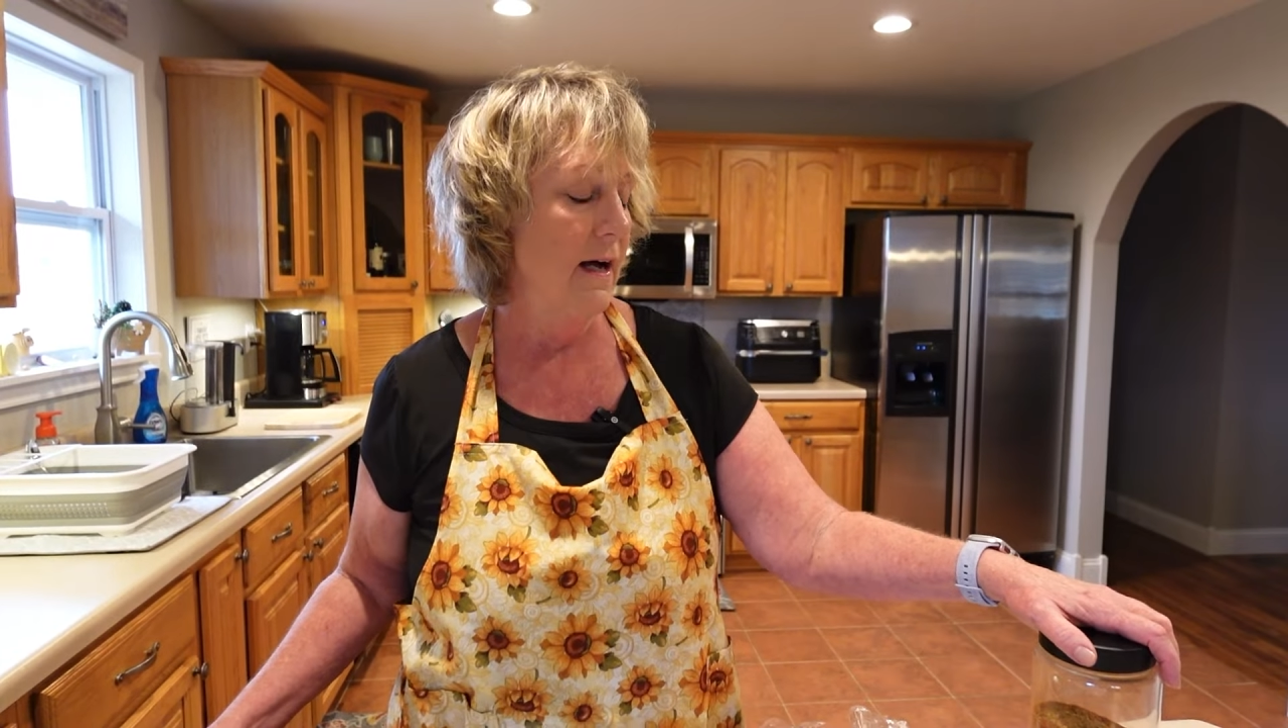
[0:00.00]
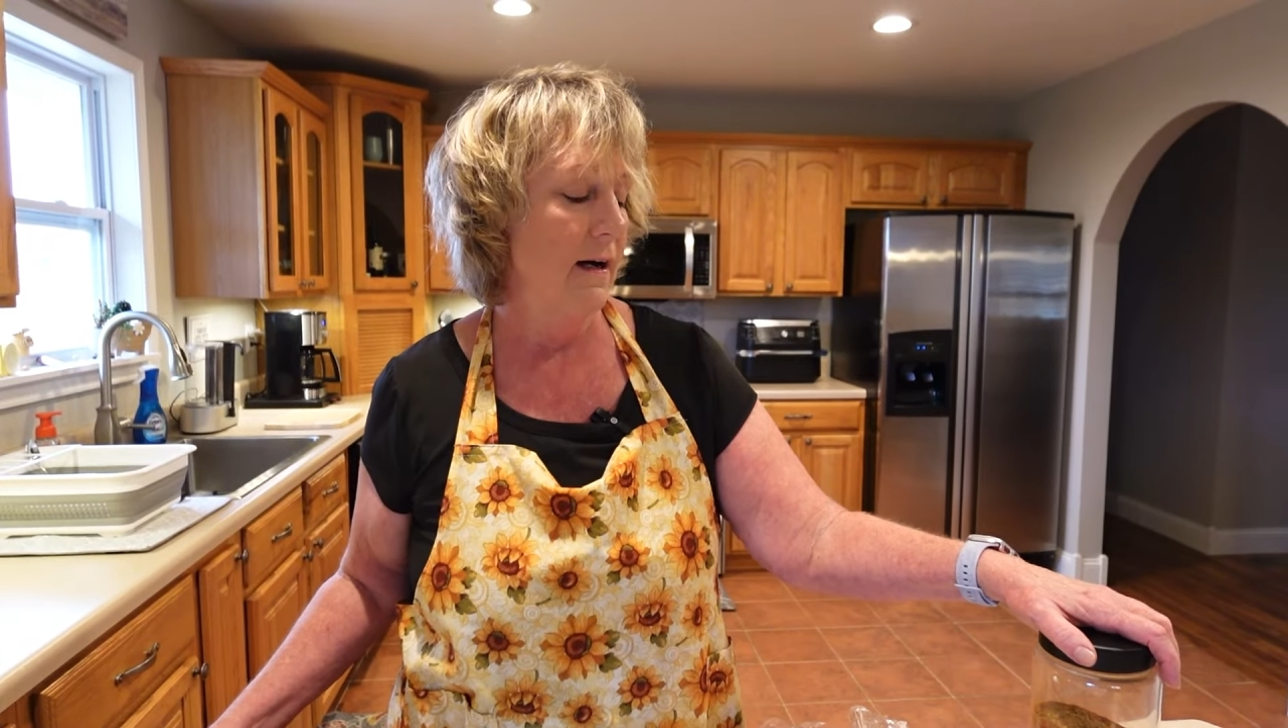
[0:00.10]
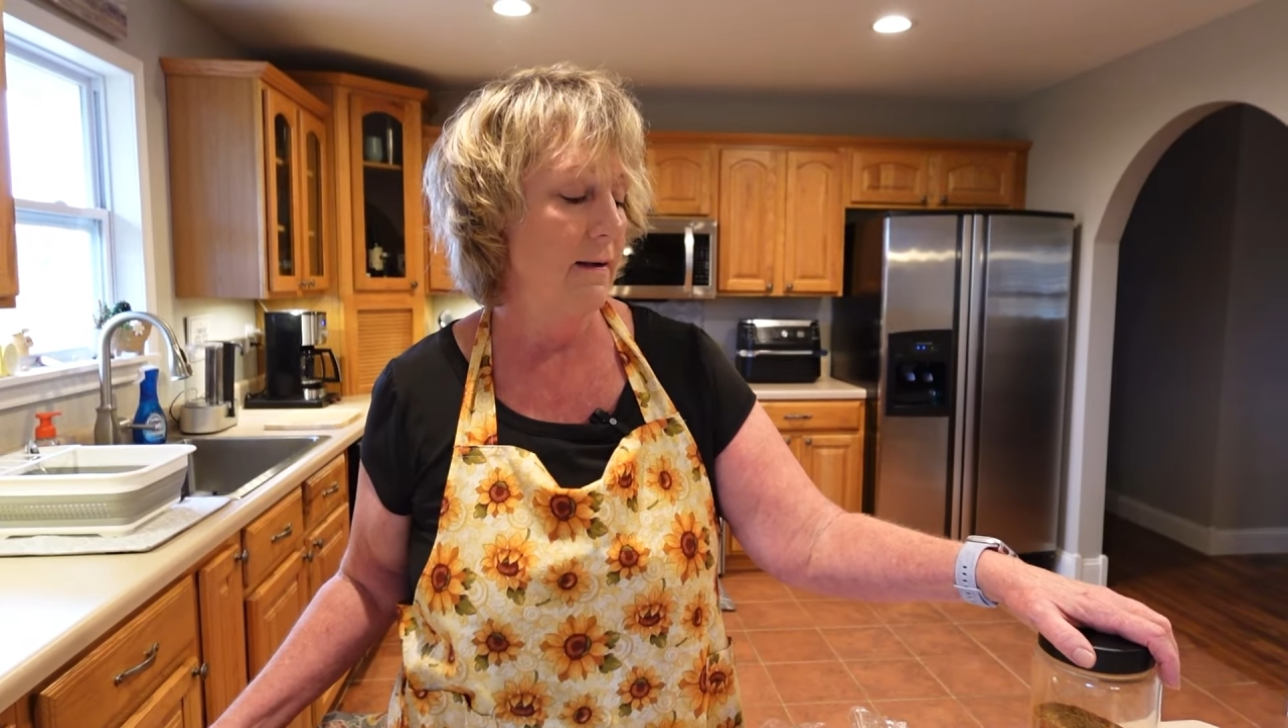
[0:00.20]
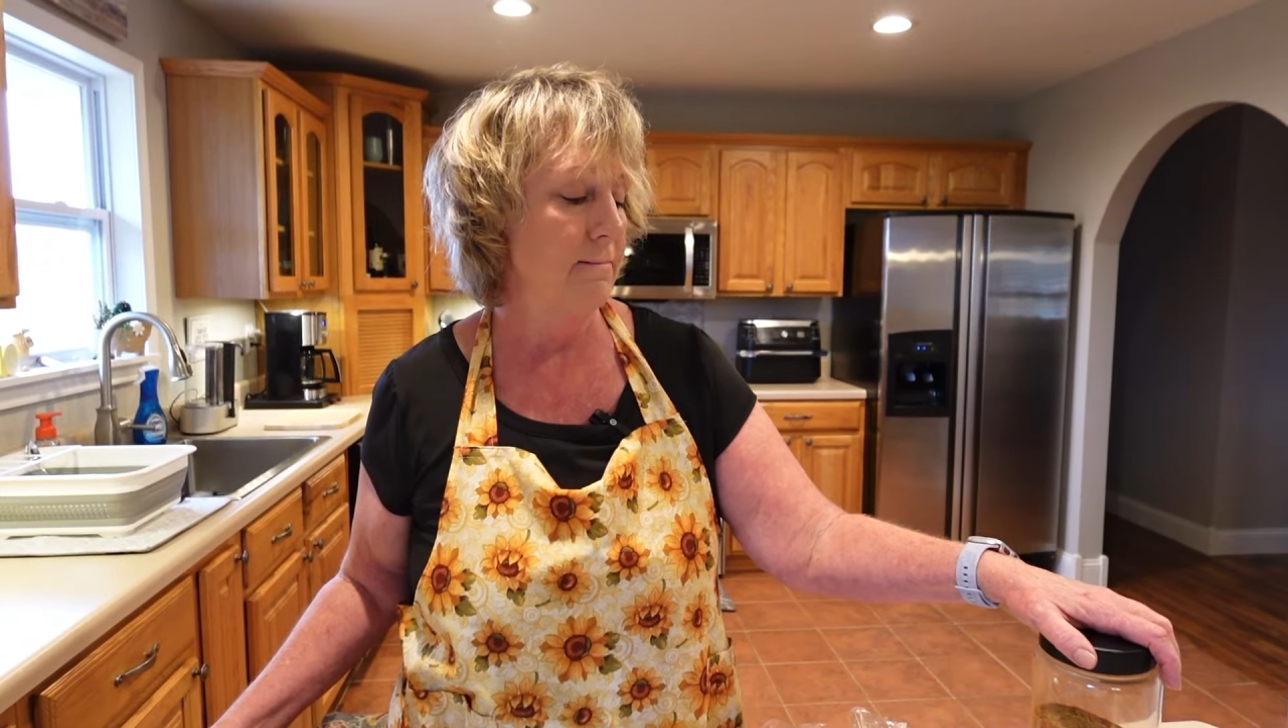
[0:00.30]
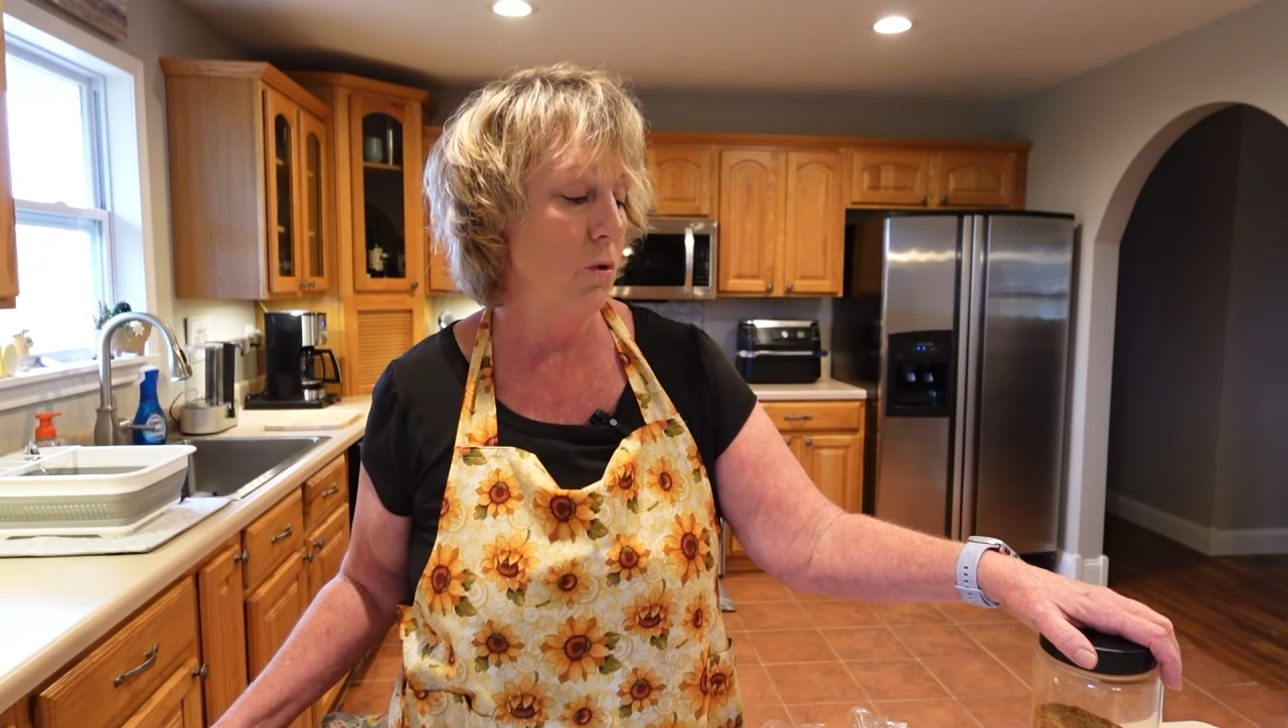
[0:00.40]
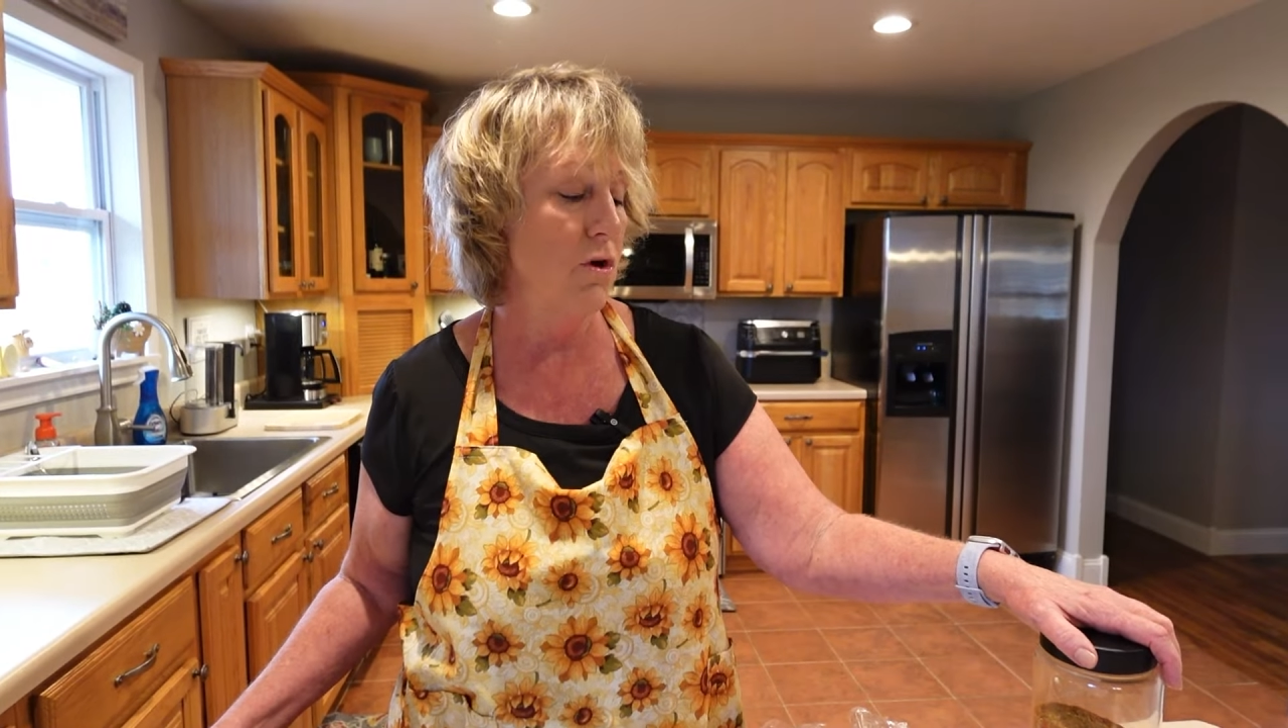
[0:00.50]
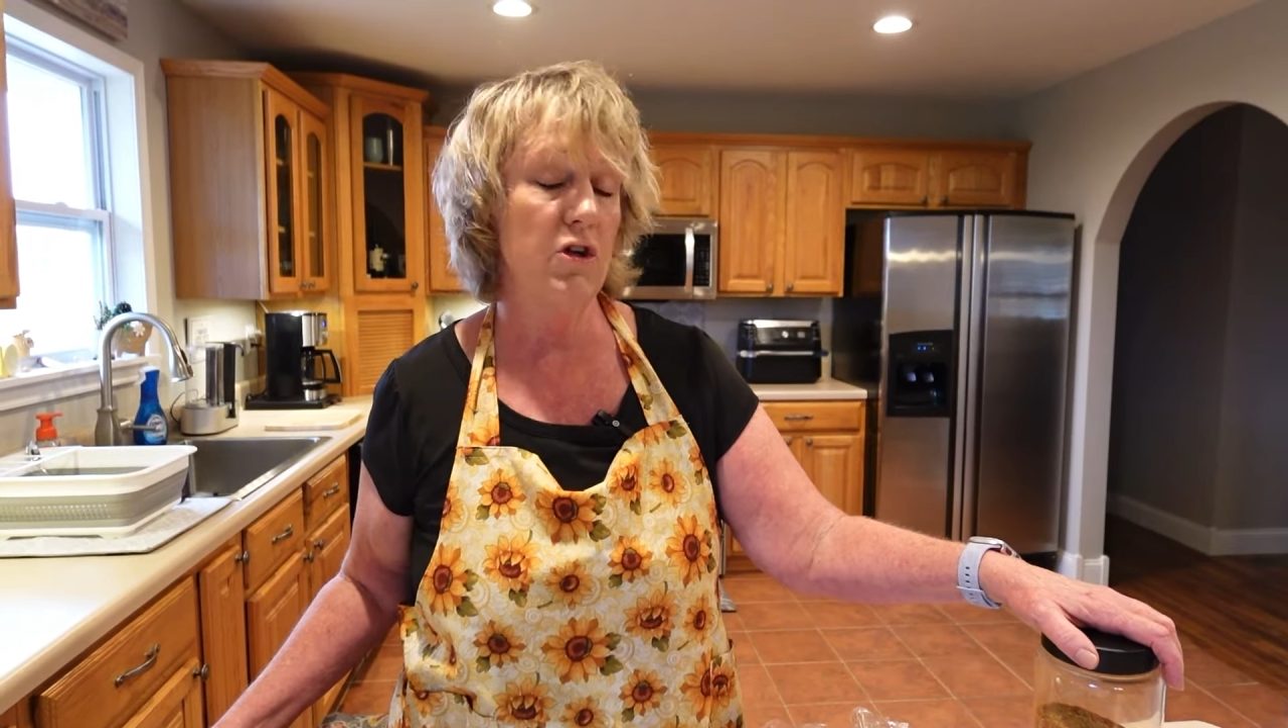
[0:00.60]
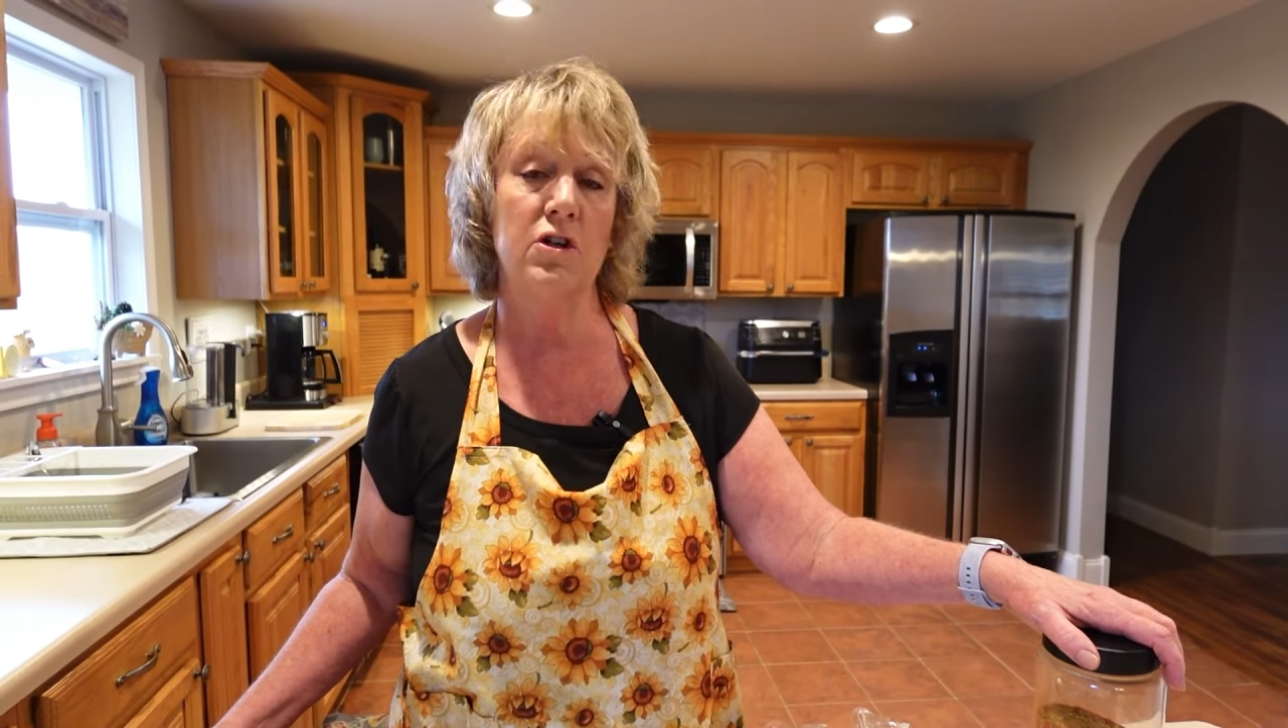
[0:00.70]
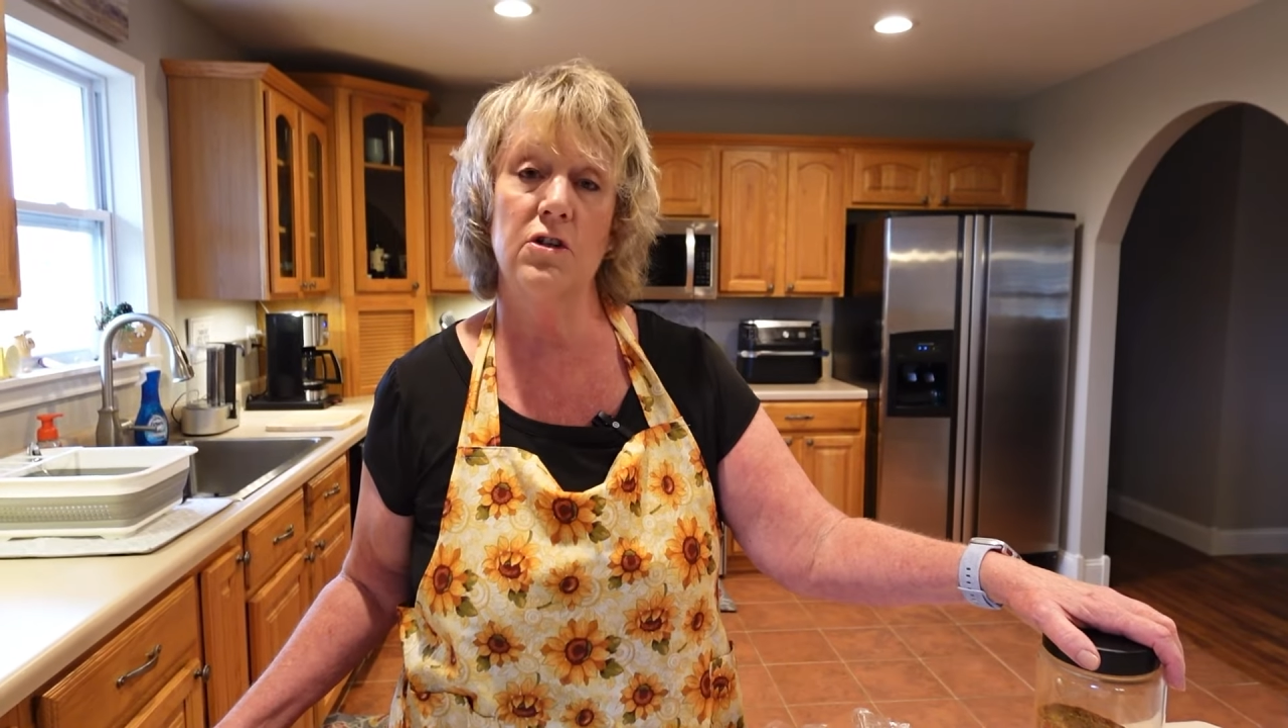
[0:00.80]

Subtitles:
Or you can